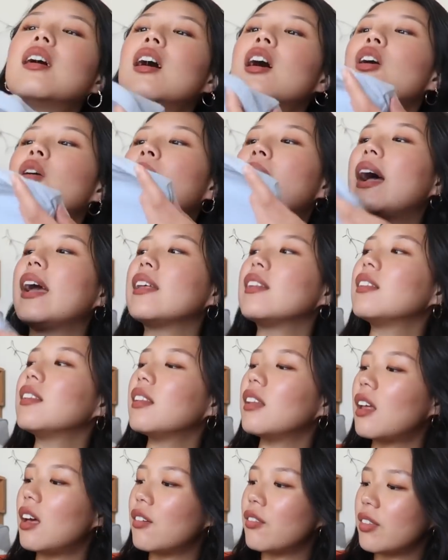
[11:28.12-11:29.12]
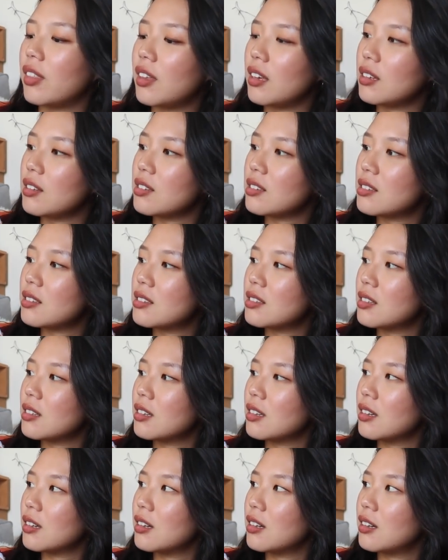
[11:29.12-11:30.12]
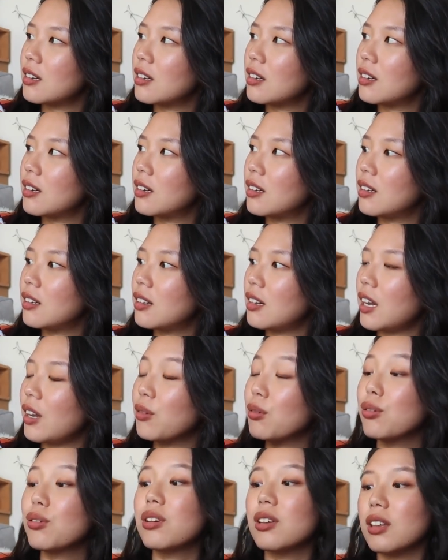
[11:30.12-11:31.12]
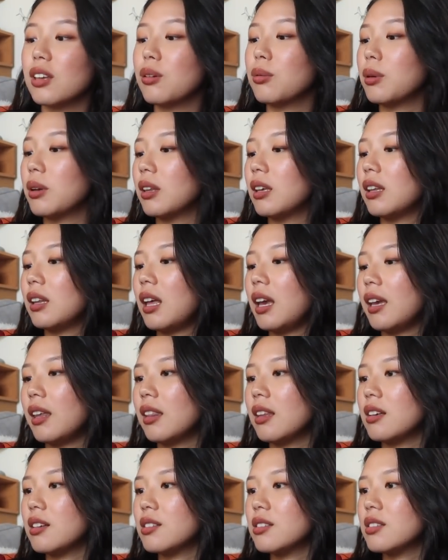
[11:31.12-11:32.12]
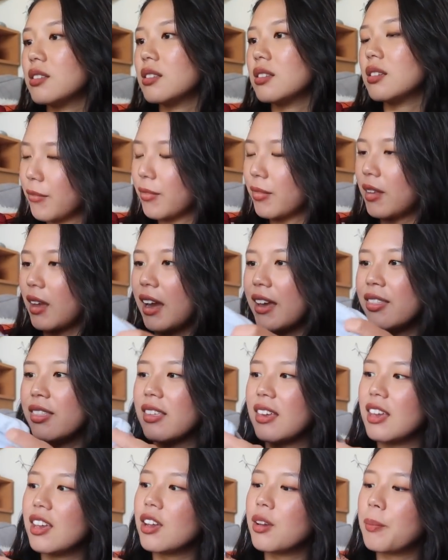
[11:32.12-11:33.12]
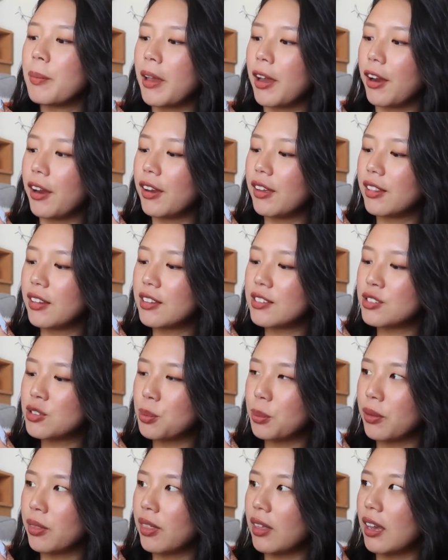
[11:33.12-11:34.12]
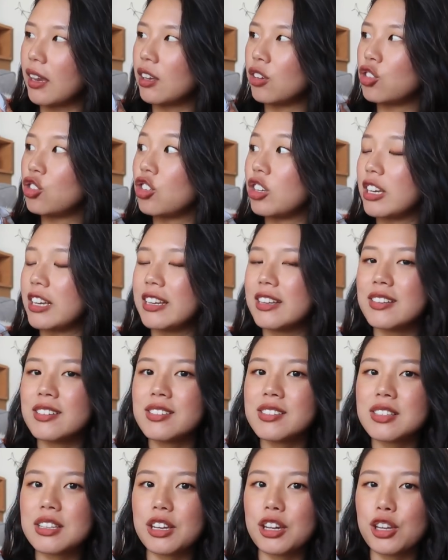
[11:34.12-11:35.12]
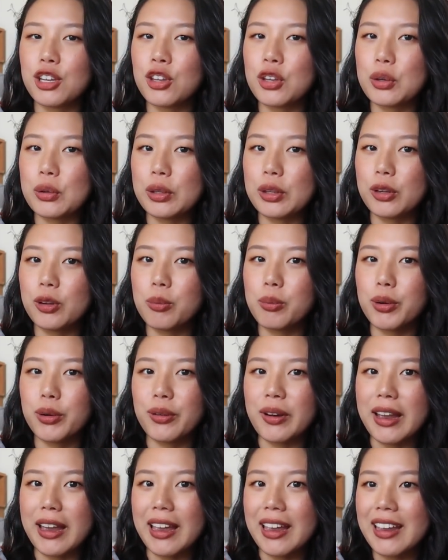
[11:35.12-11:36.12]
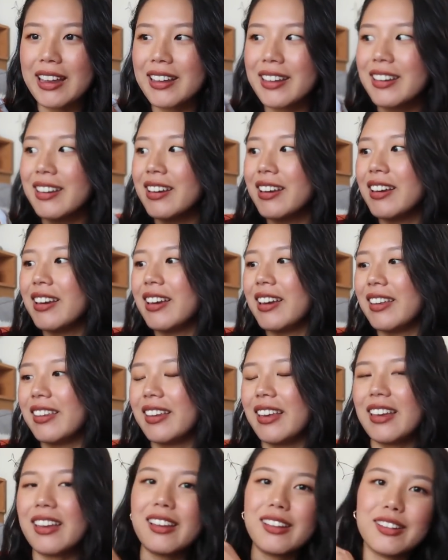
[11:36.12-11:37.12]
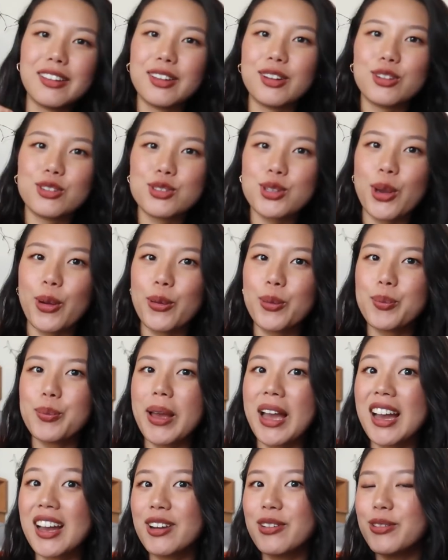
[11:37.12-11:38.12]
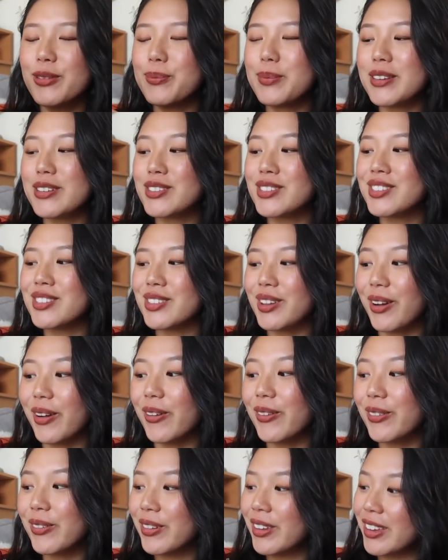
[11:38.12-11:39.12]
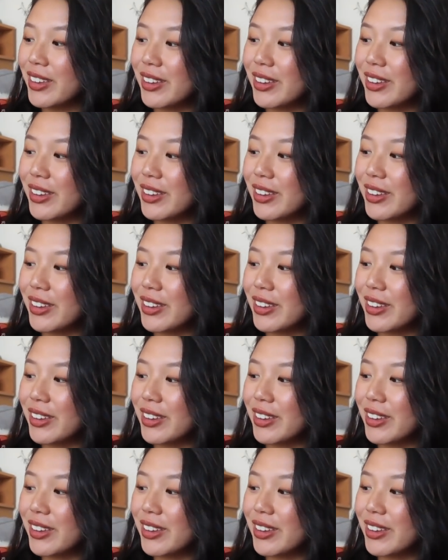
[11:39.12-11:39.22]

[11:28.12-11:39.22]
Oh, I love this. I really, really like this. I think pairing this with like jeans and a cute little beret and like a little tote bag would be so